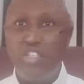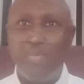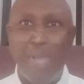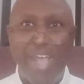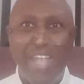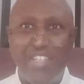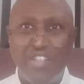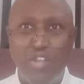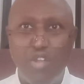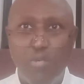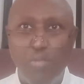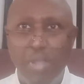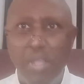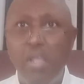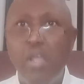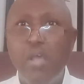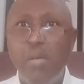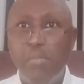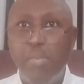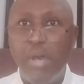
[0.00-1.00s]
smacks a little
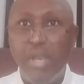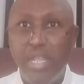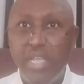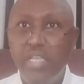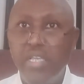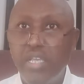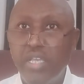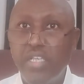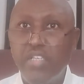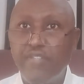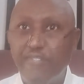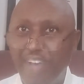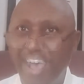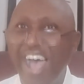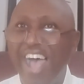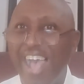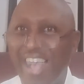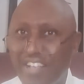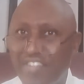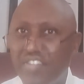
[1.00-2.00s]
bit, but he, he's
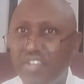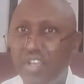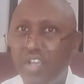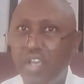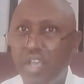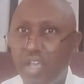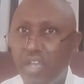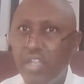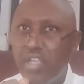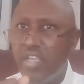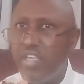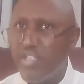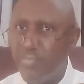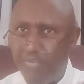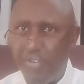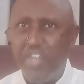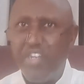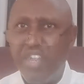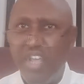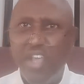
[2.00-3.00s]
fast and he, he's
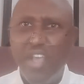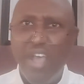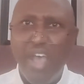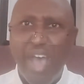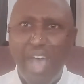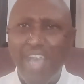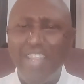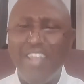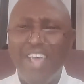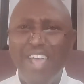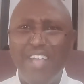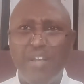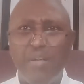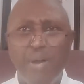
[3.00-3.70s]
pretty good. I like